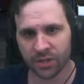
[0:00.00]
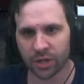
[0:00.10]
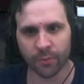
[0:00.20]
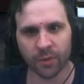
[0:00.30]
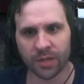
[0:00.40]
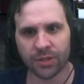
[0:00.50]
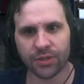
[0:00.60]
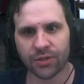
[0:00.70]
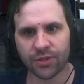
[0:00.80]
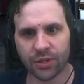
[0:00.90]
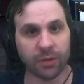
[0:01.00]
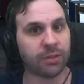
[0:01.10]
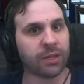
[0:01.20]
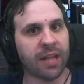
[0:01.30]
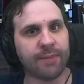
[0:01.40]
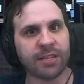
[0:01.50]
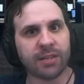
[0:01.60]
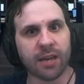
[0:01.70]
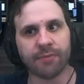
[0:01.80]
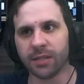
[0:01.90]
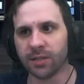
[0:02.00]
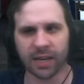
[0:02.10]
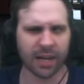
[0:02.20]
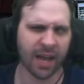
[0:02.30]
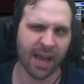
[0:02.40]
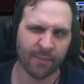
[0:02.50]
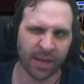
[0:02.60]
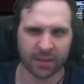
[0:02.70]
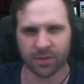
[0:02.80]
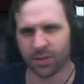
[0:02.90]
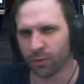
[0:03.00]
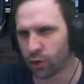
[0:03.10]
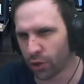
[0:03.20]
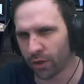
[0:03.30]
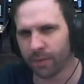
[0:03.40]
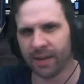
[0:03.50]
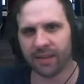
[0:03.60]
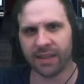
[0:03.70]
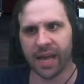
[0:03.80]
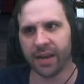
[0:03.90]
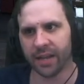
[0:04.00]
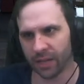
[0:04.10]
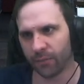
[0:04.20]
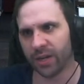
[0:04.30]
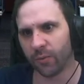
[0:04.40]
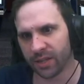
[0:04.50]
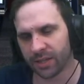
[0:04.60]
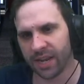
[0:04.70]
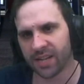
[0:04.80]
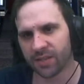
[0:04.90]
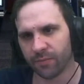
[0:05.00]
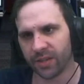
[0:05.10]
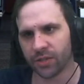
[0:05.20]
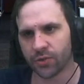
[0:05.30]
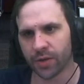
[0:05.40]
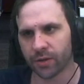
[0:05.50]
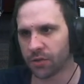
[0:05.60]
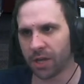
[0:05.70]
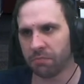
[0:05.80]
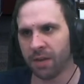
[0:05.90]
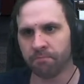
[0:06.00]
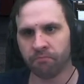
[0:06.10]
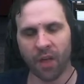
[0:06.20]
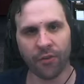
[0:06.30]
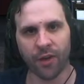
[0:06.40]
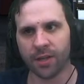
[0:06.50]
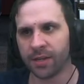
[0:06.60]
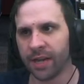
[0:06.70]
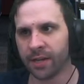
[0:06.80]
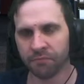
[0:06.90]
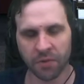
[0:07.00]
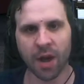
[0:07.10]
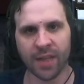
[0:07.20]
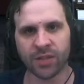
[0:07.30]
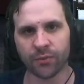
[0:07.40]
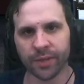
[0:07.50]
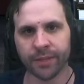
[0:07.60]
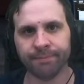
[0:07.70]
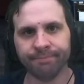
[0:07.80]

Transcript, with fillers: Jim was he was a climate skeptic. He's like, ah, I'm not so sure about that. And then when he went to NASA administrator, he's like, yep, I saw the data. No, that's real.